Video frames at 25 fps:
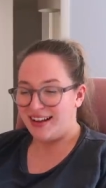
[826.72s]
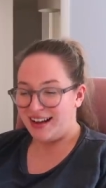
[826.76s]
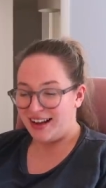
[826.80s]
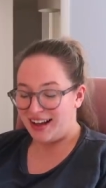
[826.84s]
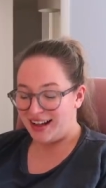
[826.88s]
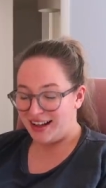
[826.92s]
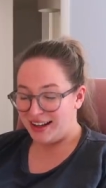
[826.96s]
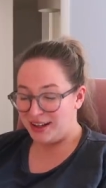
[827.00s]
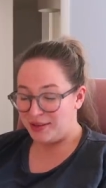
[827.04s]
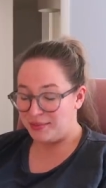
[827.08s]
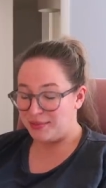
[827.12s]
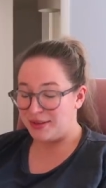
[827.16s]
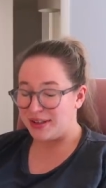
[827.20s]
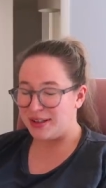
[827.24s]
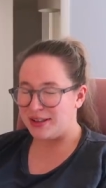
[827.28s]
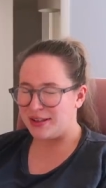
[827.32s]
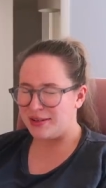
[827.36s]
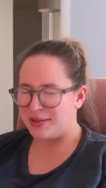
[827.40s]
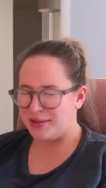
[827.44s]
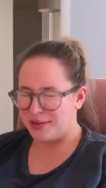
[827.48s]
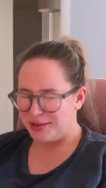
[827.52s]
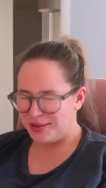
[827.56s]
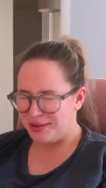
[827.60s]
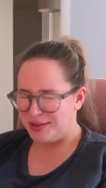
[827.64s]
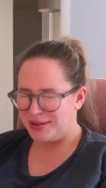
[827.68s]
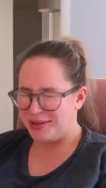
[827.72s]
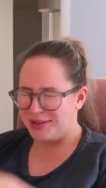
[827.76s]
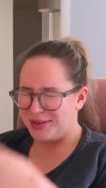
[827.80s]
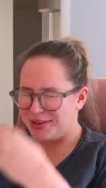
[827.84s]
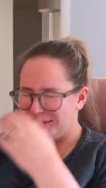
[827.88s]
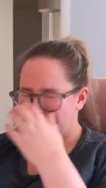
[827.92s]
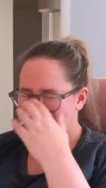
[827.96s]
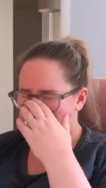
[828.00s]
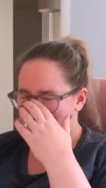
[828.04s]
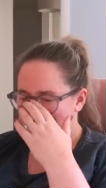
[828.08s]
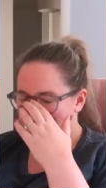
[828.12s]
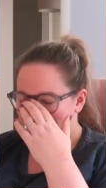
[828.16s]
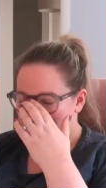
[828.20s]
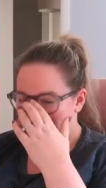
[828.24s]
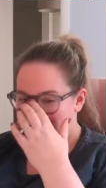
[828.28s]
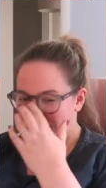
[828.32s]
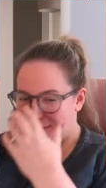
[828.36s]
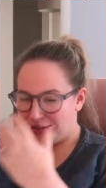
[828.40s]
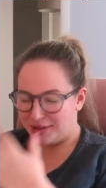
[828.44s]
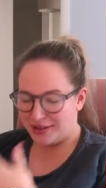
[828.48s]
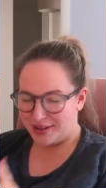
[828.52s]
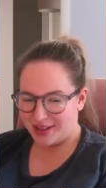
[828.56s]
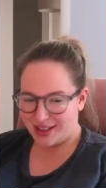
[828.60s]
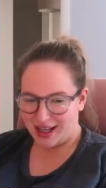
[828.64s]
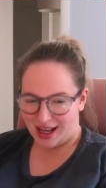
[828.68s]
I am so,
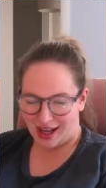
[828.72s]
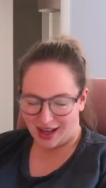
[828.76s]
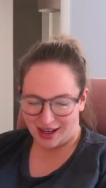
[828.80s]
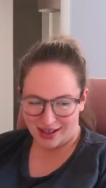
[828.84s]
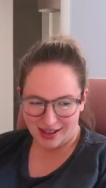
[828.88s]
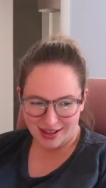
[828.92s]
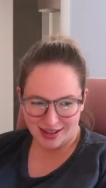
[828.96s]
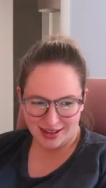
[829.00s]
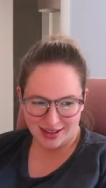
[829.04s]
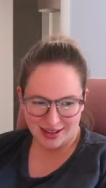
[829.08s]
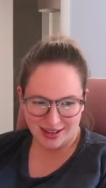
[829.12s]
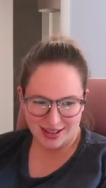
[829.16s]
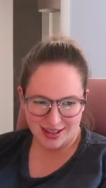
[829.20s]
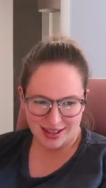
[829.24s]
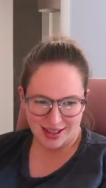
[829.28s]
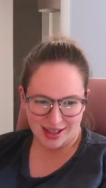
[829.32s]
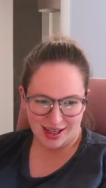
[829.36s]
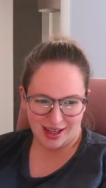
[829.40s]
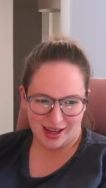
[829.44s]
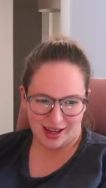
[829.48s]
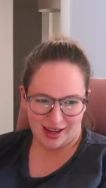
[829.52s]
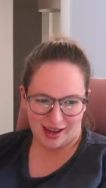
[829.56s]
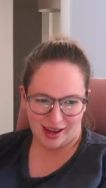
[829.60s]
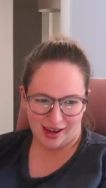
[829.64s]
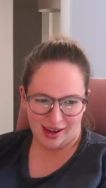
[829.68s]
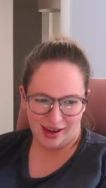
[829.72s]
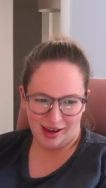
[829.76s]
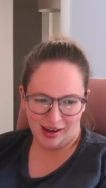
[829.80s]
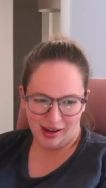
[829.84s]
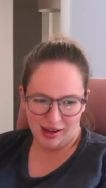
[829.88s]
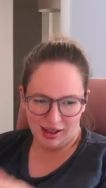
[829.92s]
so tired today.